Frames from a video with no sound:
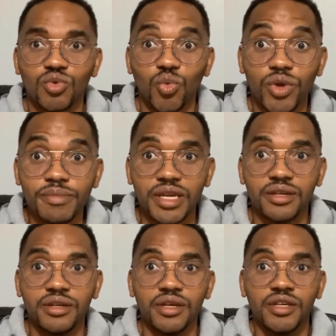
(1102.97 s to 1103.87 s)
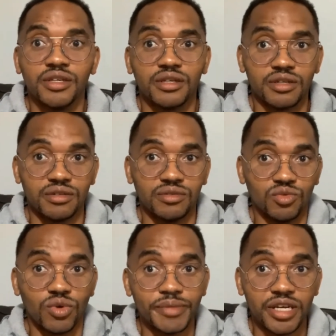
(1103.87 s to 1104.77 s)
women you know,
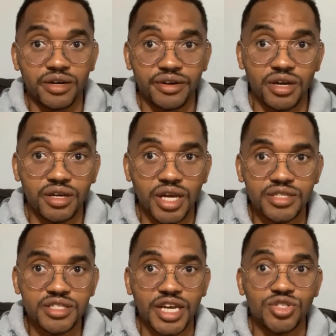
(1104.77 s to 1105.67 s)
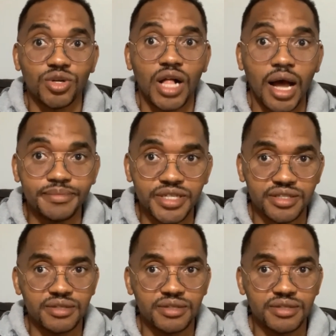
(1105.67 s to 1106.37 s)
women are not sexual objects.